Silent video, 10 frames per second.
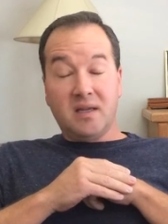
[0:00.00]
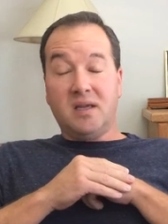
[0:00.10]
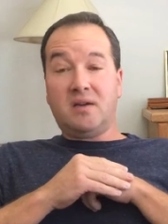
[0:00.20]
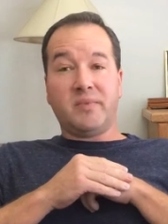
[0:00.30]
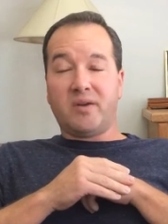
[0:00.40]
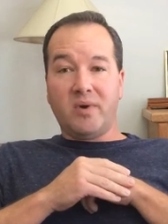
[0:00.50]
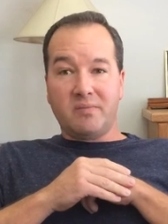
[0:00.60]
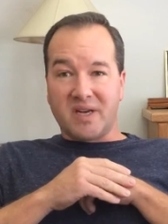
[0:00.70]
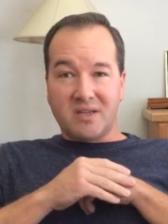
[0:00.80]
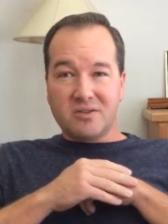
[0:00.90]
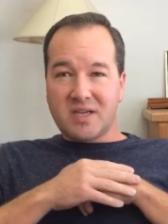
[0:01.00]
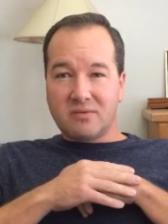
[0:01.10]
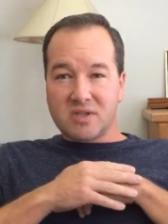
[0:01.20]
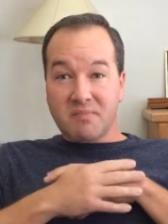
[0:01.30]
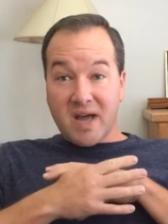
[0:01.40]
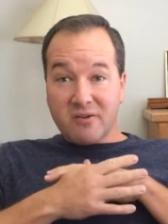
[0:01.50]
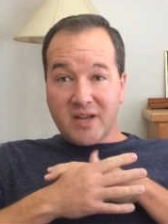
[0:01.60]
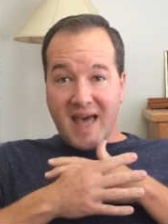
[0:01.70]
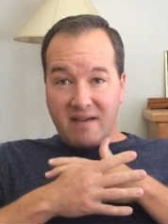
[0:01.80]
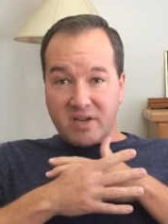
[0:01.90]
And I'm like, wait a minute, you said it was a minor
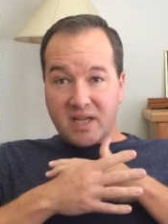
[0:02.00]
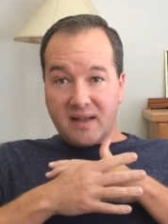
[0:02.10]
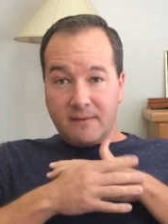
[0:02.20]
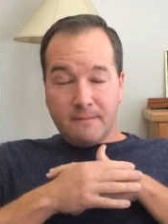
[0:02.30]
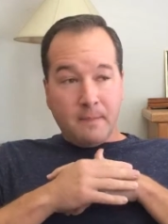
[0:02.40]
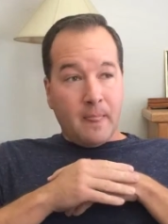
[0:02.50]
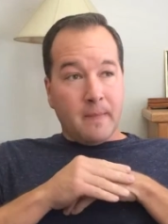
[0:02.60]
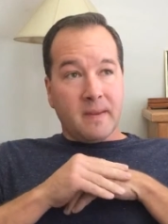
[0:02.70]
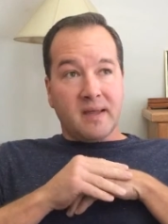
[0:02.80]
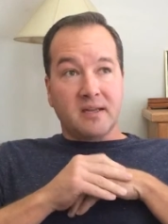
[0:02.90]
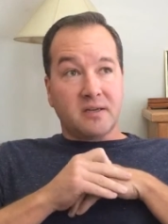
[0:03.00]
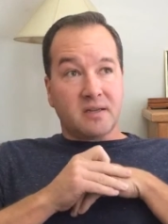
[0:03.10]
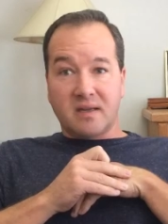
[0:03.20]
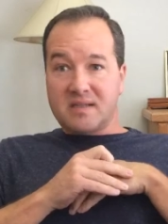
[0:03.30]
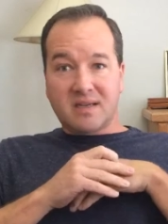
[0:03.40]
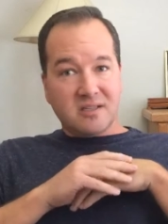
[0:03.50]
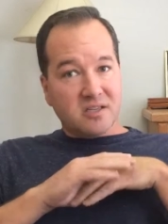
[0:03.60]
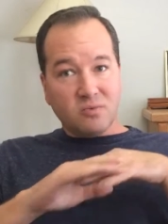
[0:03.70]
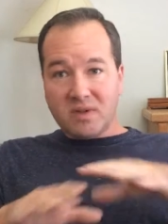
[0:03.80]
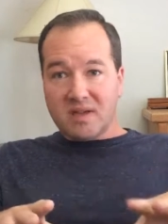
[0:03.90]
cavity. And I said, I
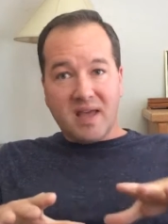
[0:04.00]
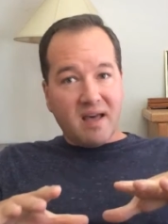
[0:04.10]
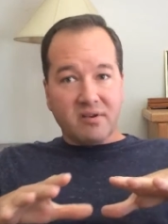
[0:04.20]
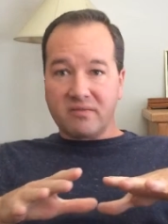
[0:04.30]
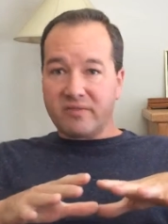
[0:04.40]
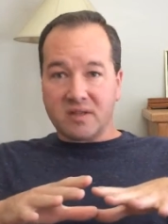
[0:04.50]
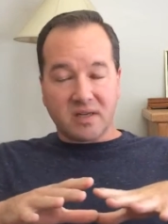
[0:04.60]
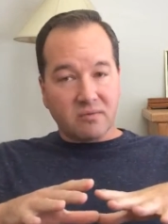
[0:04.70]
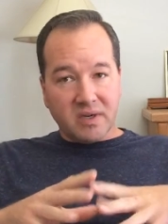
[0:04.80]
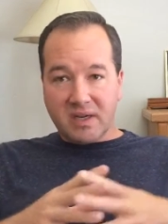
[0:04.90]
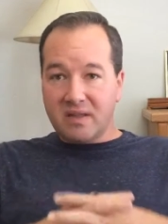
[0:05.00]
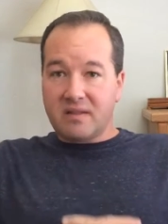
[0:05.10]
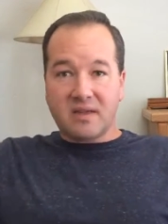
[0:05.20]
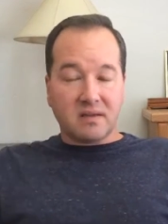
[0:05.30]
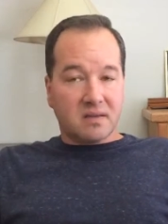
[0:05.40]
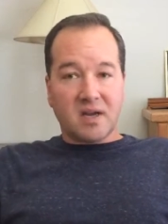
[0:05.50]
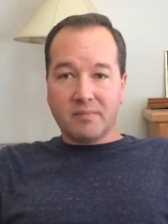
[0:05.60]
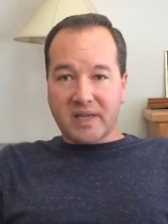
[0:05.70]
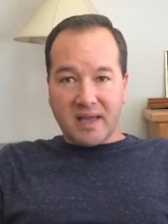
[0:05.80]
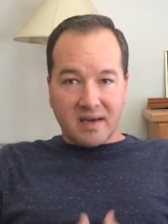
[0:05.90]
just want the cavity filled. I don't want anything
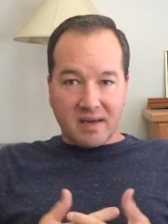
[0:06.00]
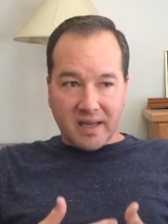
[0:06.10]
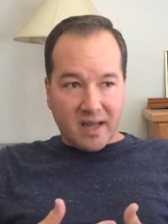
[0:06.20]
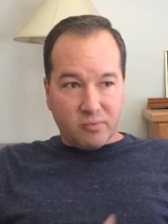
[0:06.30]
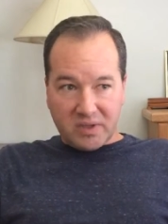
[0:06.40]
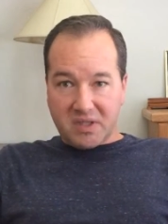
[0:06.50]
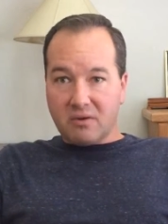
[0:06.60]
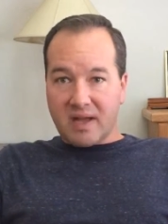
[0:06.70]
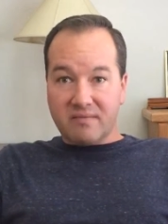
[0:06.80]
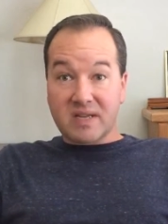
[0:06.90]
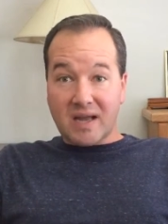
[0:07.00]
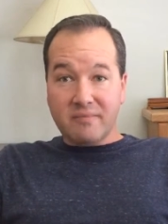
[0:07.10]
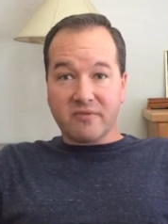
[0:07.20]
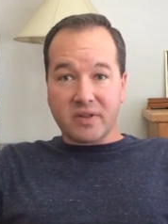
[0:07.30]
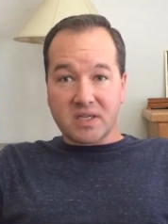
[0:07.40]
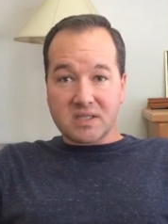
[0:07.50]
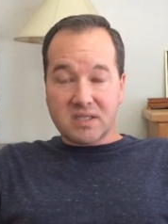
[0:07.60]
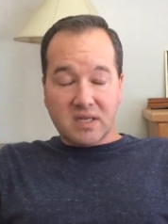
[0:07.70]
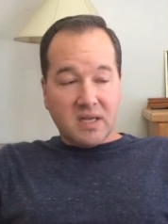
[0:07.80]
complicated. I really don't have time for this.